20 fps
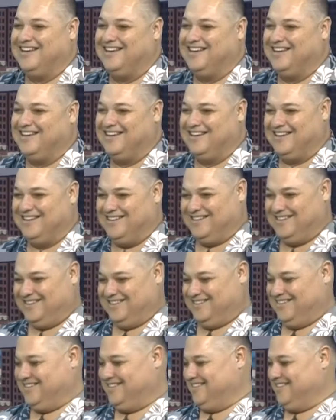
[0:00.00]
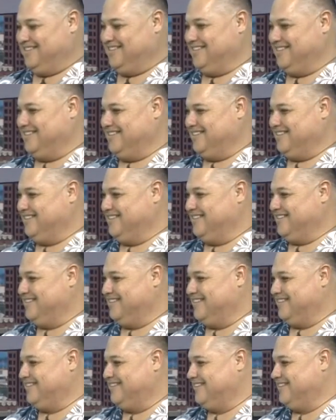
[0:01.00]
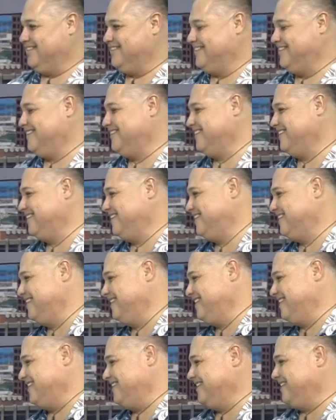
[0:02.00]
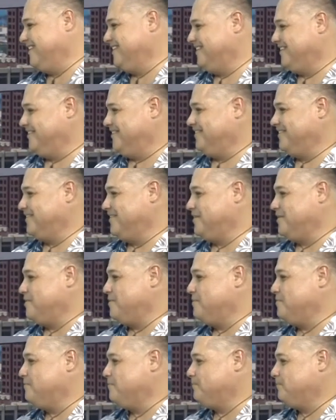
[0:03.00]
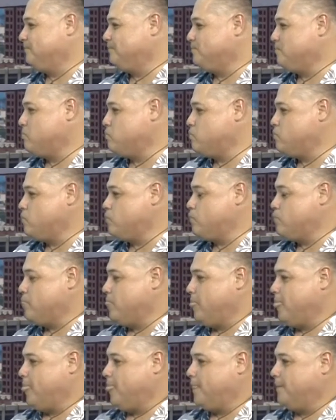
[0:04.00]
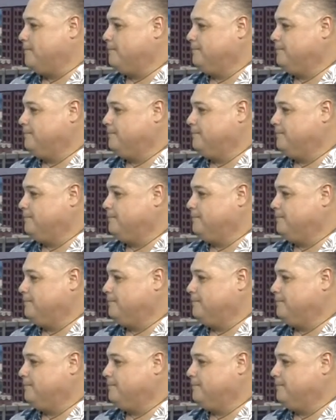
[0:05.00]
(silent)